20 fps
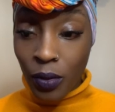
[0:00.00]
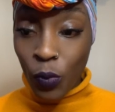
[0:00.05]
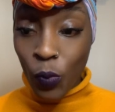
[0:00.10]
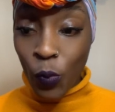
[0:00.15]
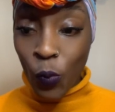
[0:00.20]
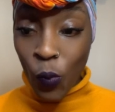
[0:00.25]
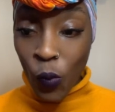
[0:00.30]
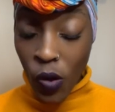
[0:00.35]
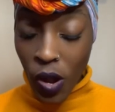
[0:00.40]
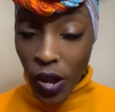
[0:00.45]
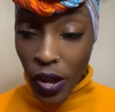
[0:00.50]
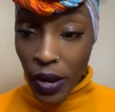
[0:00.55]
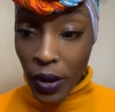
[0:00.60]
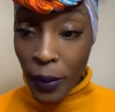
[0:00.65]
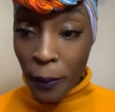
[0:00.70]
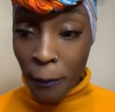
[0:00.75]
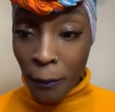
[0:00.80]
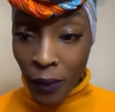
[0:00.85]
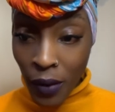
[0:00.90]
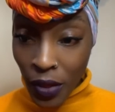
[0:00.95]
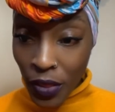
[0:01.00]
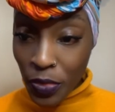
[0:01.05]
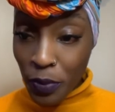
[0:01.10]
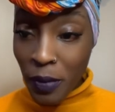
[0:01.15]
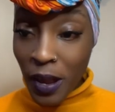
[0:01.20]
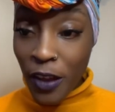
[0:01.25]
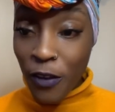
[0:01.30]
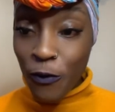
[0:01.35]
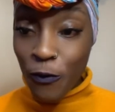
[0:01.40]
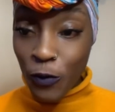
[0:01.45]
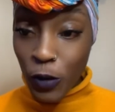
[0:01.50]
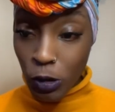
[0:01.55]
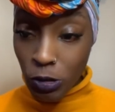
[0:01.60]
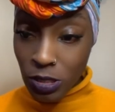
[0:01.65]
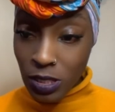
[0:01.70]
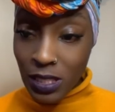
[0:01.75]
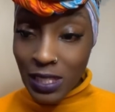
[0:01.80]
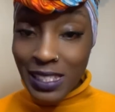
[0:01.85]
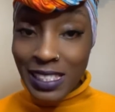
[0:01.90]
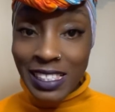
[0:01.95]
One month. My
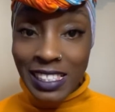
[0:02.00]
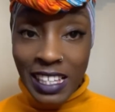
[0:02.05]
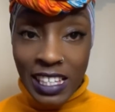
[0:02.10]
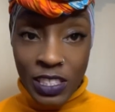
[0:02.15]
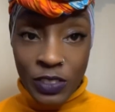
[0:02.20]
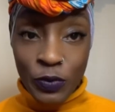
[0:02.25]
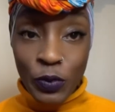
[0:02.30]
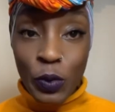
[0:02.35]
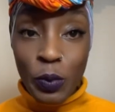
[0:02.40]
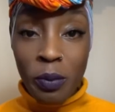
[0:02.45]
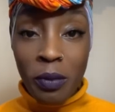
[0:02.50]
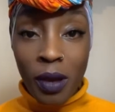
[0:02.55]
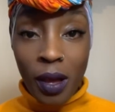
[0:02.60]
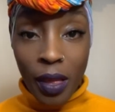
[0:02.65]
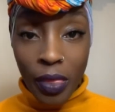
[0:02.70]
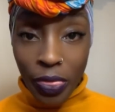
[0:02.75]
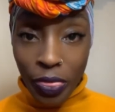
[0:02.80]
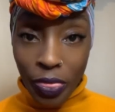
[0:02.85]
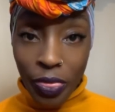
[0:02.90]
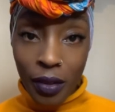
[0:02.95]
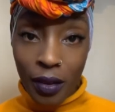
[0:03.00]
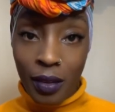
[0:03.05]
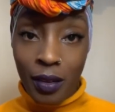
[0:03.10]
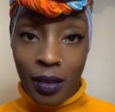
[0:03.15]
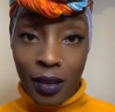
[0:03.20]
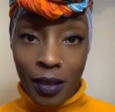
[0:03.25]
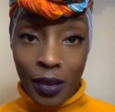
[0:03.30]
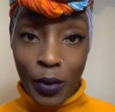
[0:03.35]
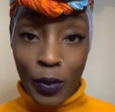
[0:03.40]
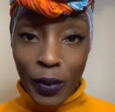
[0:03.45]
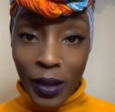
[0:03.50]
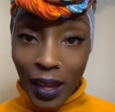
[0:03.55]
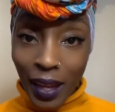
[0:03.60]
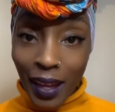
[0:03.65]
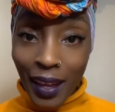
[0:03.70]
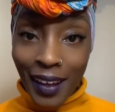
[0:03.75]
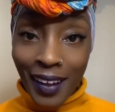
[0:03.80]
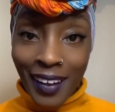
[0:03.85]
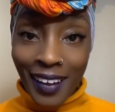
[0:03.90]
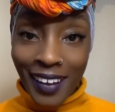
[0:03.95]
first successful month.
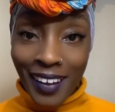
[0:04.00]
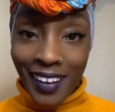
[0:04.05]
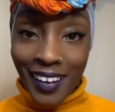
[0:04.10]
Okay.